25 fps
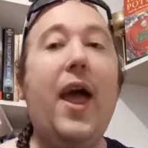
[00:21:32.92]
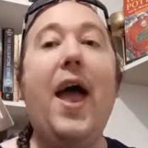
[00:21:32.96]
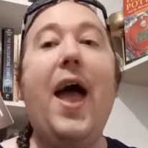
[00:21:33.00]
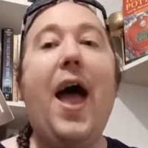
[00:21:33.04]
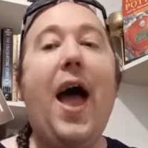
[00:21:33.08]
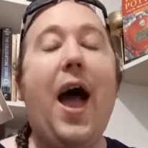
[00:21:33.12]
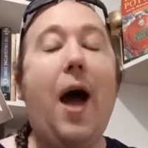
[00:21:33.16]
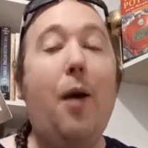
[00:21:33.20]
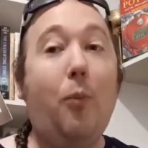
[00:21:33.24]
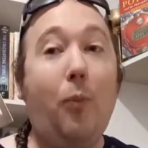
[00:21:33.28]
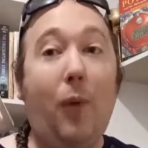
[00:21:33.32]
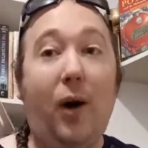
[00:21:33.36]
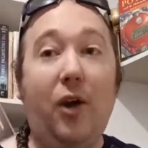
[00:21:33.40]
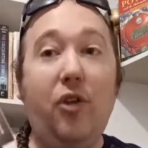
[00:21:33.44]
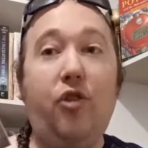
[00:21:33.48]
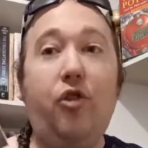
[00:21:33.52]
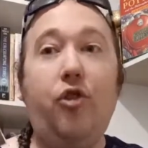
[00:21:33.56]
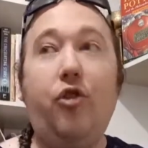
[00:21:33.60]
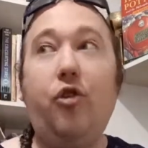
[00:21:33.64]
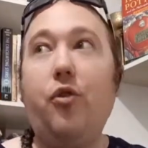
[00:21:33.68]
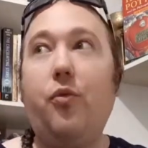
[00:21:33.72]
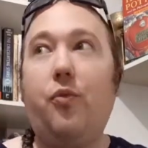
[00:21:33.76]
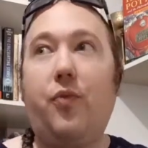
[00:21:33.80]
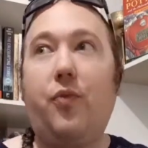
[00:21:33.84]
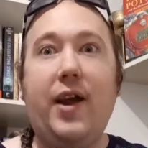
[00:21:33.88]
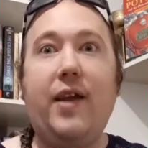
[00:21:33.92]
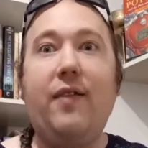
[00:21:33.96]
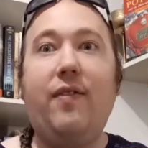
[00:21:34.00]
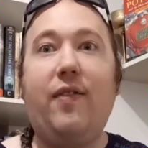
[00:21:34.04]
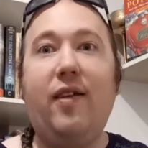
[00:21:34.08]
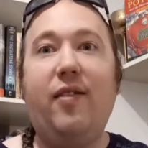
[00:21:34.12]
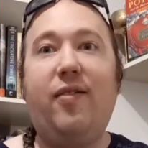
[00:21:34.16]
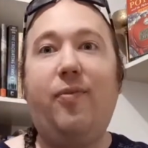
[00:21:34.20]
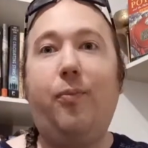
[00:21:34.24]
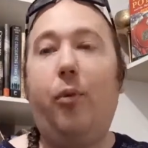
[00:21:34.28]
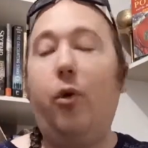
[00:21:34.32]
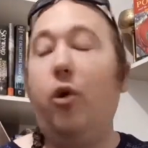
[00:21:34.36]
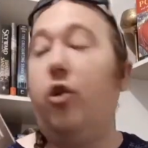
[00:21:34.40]
And once you read
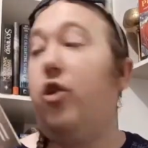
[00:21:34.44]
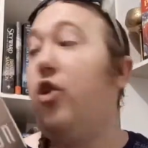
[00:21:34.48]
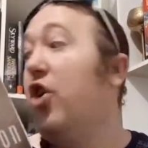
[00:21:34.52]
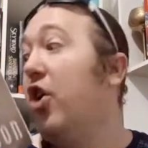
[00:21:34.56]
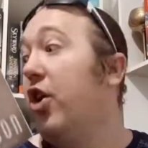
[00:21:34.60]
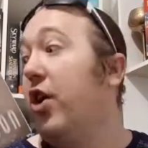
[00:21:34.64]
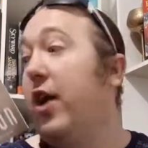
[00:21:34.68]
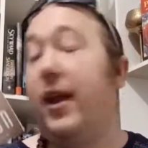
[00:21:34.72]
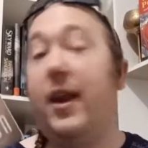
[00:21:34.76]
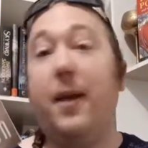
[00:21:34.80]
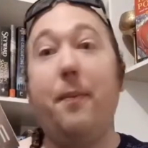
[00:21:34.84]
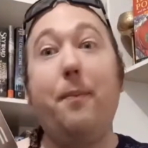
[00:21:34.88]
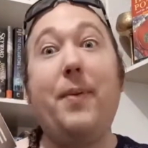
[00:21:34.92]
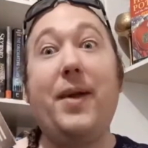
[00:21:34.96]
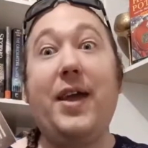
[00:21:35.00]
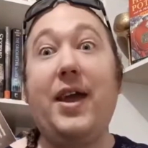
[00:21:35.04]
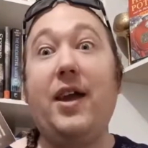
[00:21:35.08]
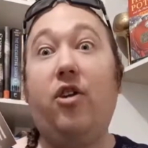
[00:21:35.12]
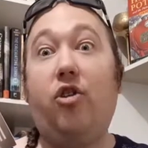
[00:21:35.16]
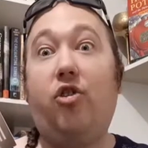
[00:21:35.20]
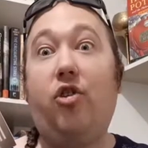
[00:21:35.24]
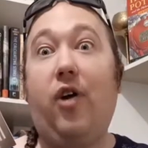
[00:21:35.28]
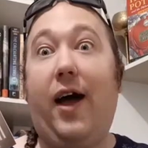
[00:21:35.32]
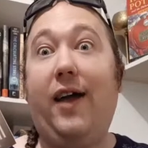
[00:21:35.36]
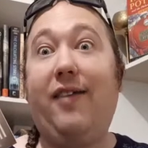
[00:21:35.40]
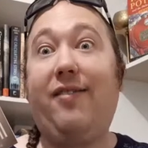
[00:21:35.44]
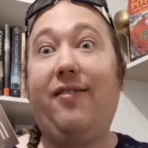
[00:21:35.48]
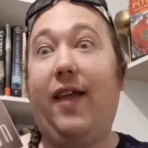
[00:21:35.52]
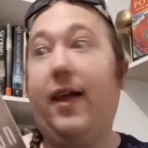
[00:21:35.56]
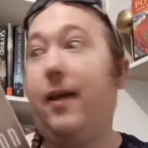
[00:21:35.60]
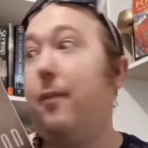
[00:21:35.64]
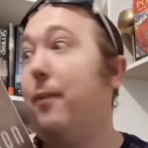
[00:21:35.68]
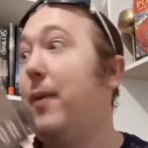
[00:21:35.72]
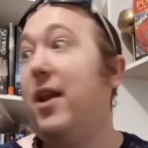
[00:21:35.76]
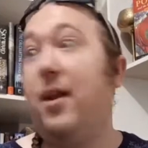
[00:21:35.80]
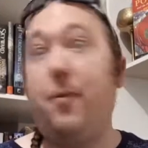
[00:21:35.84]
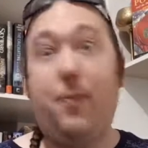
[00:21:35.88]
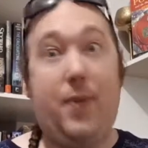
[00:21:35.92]
this book, you're going to be enticed like
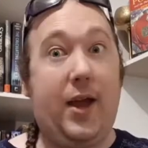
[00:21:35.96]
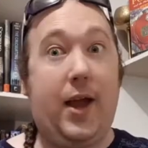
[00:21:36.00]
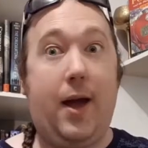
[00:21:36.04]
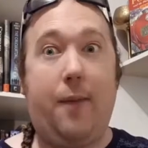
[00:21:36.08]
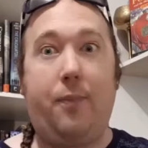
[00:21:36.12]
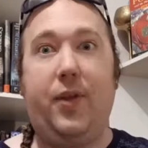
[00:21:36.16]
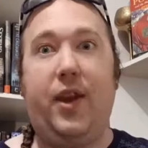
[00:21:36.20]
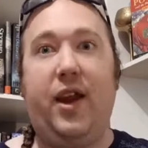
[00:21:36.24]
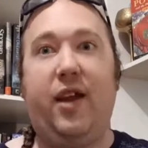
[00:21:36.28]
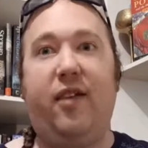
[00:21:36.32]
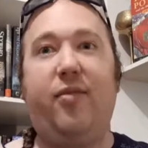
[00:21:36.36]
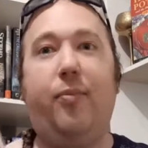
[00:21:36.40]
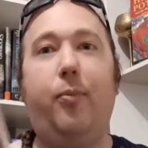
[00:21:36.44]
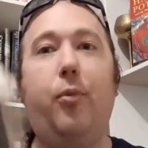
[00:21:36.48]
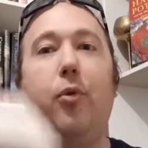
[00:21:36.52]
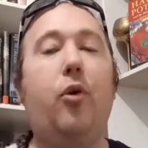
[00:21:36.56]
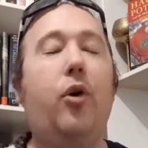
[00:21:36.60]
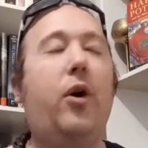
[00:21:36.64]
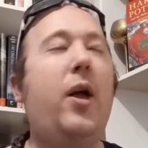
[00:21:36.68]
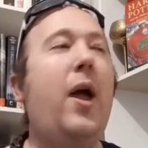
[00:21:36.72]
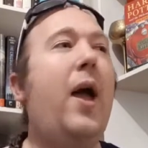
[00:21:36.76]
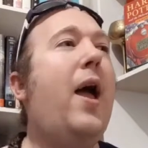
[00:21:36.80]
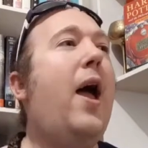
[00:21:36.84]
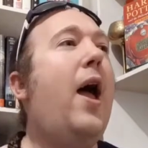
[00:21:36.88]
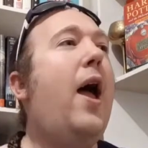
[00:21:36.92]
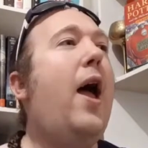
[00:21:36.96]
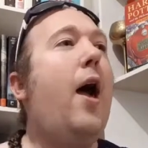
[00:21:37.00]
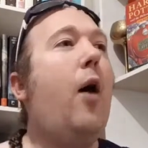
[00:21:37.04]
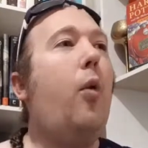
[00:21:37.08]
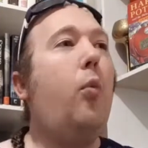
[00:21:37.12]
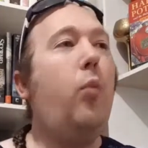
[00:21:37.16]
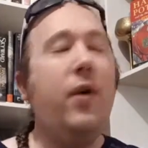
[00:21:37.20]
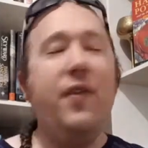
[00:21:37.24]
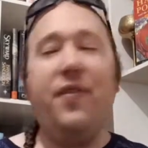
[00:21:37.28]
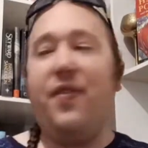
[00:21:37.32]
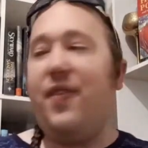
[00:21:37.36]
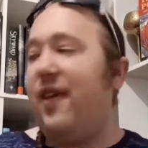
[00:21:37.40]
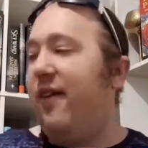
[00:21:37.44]
me to pick up the next book.
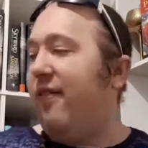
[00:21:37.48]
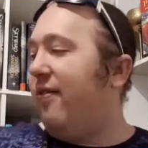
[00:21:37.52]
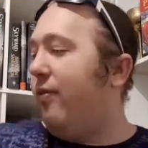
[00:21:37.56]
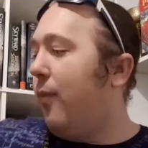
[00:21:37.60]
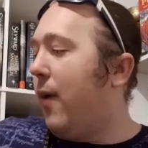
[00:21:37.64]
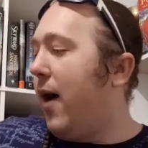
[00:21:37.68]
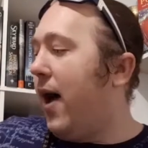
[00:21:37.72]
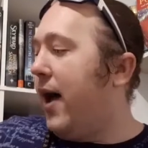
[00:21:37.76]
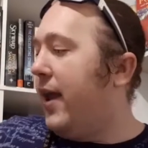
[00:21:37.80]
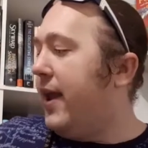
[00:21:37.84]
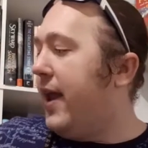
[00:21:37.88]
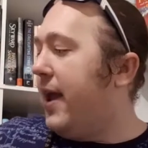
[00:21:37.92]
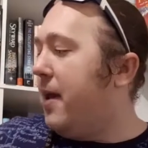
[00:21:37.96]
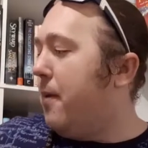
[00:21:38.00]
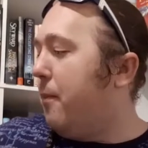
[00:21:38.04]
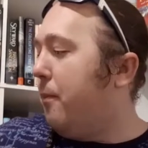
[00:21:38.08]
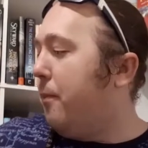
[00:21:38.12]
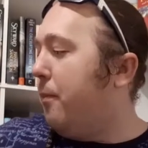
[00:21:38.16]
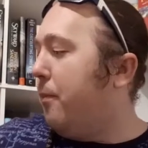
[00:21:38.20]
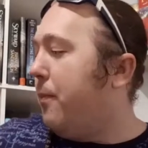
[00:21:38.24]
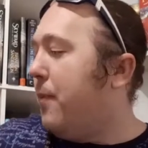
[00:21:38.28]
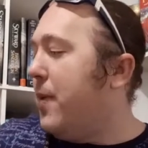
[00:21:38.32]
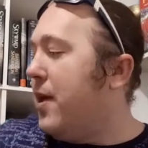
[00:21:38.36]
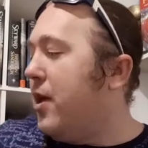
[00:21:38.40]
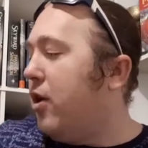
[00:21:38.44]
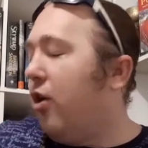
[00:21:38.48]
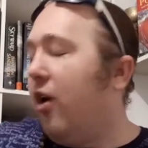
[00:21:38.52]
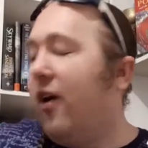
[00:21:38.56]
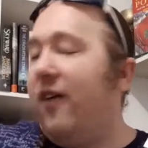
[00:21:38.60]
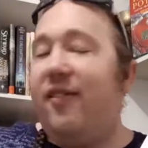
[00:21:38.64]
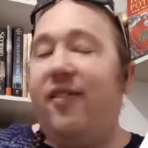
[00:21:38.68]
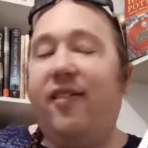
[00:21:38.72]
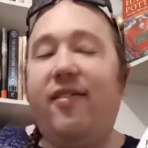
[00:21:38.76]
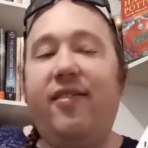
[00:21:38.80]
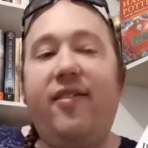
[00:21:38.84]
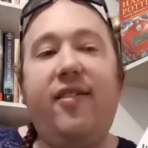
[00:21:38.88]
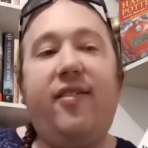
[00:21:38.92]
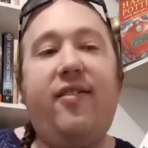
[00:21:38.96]
With this one, because
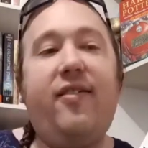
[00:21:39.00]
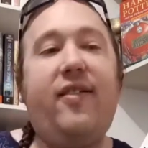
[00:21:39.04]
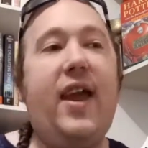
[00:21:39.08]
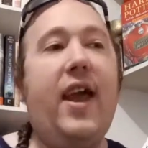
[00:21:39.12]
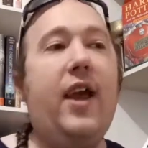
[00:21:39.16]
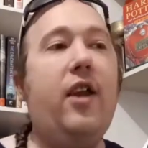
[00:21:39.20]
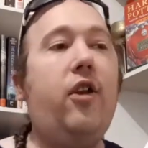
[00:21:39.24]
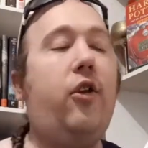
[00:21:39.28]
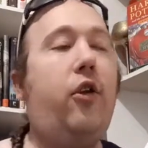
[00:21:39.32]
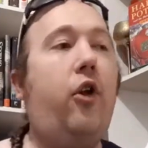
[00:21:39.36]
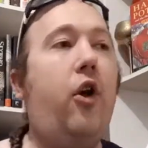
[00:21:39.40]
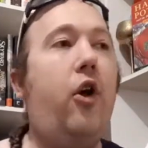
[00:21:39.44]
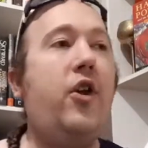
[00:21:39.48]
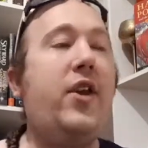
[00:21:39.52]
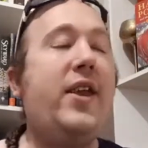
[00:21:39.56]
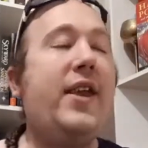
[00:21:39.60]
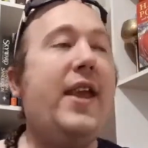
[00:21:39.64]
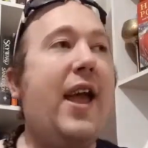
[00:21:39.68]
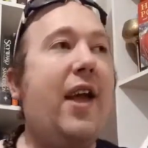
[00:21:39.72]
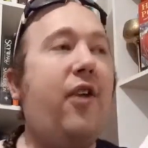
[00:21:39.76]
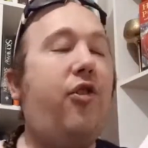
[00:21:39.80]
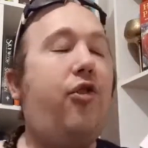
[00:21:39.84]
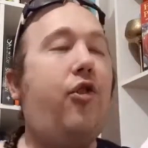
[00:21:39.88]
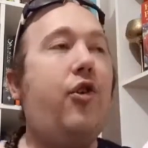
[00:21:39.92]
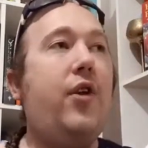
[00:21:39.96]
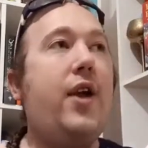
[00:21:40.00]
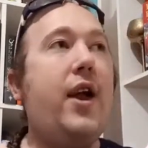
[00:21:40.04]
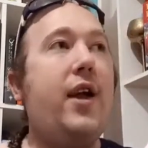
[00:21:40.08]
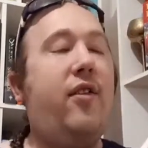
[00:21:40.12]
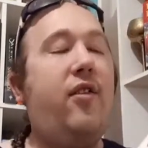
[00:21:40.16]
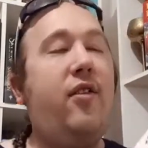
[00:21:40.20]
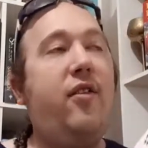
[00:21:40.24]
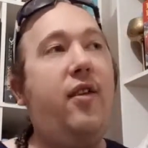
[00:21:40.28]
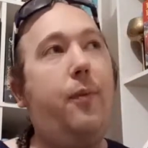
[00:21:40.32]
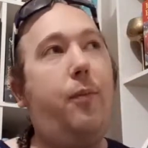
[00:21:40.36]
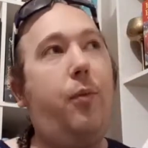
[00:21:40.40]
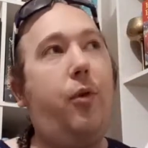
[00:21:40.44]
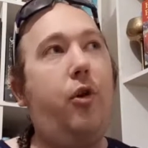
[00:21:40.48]
it's a standalone, yes, you get to
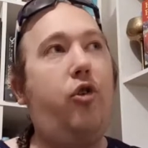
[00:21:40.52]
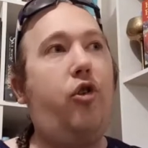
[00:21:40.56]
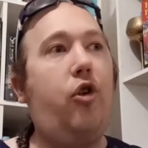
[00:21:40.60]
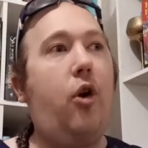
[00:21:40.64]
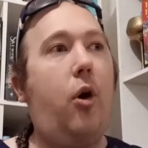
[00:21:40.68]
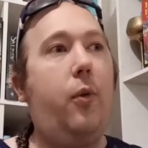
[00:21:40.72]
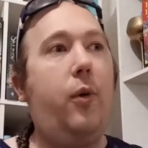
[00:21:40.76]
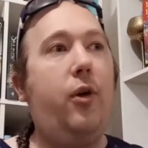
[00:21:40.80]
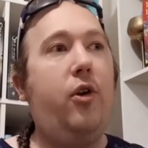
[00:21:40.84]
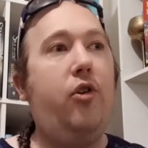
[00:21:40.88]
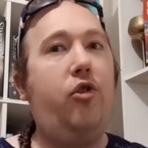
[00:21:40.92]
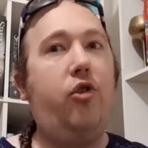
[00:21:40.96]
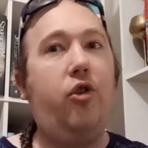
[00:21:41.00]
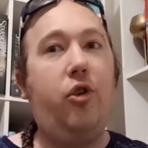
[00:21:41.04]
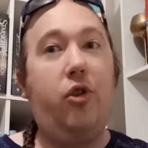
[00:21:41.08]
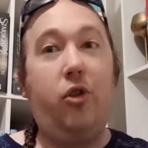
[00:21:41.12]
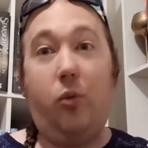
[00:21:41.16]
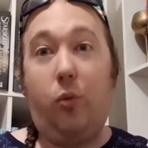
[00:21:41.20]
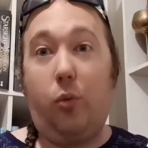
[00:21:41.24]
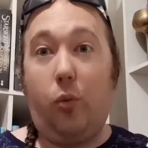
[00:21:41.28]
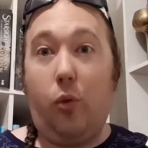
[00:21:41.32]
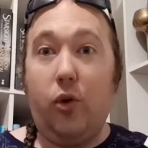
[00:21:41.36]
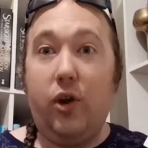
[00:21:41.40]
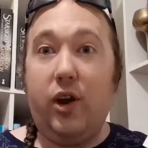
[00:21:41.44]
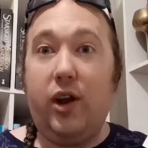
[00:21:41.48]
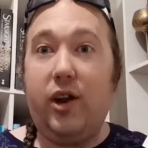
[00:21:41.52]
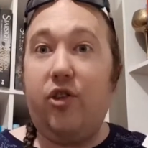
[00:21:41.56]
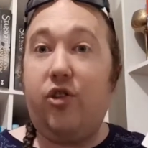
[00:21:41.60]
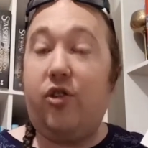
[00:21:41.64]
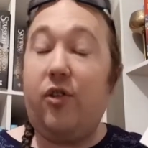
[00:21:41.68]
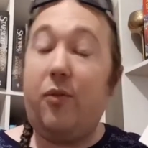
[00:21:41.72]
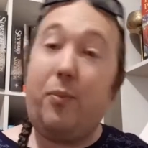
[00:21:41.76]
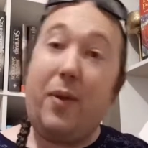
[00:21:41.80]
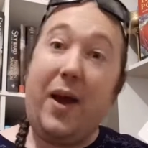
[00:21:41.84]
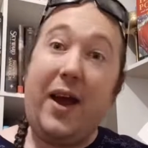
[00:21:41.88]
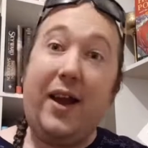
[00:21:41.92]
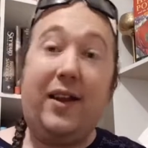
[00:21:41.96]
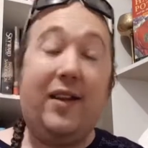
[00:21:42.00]
dip your toe into the waters
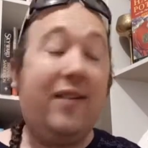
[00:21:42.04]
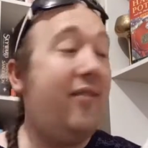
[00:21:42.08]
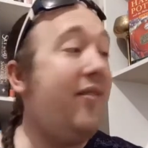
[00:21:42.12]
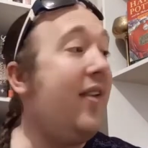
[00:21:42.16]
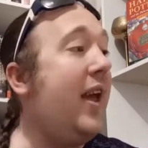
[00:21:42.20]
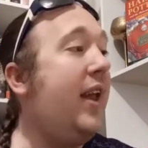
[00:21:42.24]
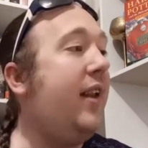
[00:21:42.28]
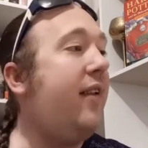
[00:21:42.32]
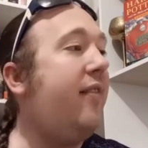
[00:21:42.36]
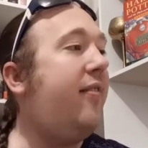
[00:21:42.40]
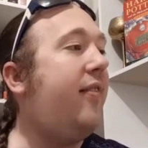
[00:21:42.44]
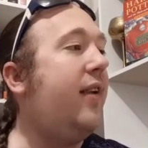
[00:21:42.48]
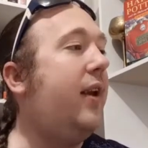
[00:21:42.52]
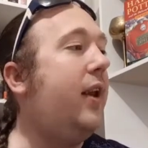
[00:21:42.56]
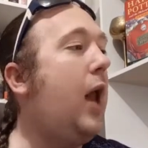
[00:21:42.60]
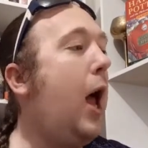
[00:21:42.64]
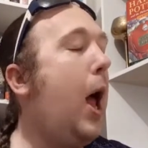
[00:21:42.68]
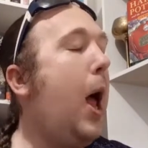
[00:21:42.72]
of Brandon Sanderson,